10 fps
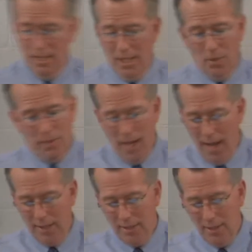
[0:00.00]
you've
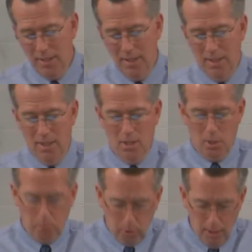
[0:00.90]
got
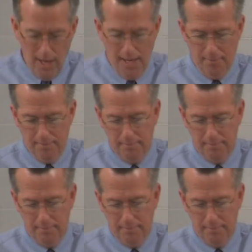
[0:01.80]
to pray.